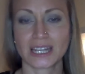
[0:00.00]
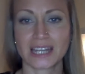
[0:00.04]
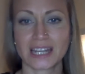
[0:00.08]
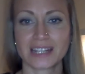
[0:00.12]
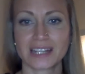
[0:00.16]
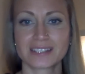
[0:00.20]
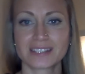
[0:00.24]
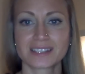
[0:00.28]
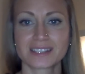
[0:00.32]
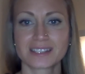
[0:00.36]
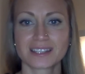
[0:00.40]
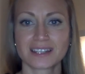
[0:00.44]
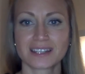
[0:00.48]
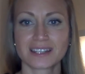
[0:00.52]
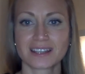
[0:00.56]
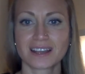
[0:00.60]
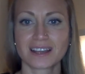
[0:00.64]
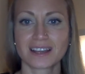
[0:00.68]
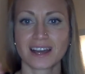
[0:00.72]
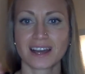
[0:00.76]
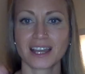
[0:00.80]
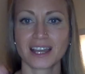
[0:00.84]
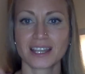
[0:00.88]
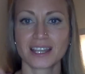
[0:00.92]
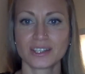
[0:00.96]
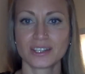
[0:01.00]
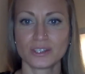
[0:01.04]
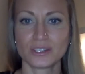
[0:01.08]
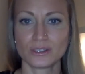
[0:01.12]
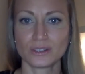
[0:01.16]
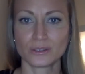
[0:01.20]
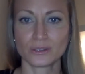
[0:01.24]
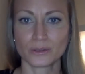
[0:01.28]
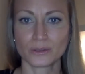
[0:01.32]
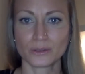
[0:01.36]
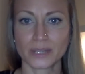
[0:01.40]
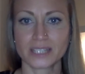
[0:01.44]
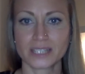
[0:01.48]
and it's going to guide
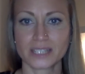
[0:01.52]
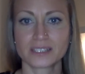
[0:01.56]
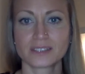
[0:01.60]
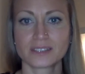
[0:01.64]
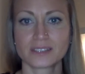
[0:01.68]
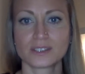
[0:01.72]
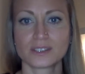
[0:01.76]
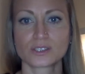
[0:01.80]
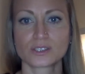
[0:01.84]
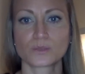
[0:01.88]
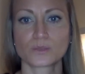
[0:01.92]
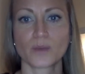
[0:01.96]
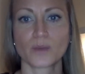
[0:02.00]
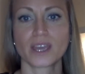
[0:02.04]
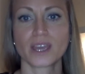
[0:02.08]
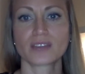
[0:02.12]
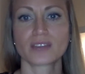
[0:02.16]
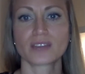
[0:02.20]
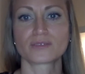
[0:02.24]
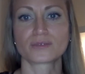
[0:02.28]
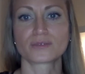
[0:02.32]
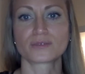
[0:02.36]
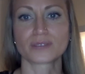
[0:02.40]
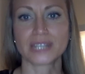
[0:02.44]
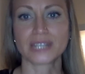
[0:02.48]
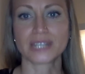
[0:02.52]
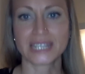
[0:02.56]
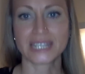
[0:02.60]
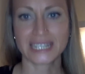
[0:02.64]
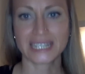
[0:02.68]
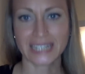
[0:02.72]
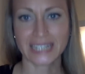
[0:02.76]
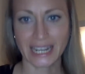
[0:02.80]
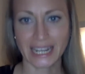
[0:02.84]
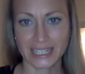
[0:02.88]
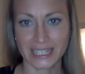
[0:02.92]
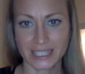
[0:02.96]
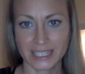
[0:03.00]
you into this way of
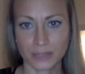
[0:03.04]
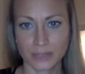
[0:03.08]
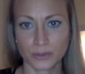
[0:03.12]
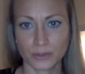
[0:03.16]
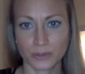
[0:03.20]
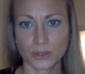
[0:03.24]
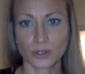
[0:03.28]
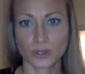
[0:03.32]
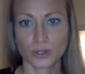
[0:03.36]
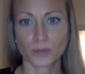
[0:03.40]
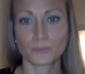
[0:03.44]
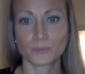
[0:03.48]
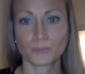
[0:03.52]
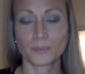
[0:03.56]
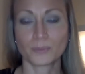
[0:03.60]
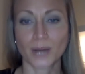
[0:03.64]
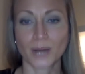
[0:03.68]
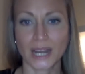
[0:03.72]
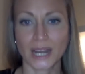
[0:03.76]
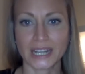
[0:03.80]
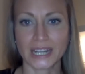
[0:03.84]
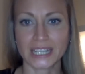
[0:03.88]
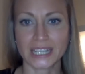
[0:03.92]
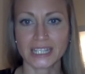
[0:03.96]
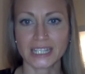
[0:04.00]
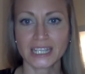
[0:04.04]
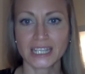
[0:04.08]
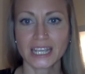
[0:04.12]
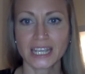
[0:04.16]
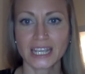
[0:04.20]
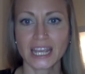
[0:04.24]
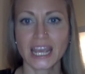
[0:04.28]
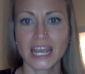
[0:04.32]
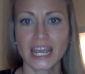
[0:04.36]
reconnecting with your body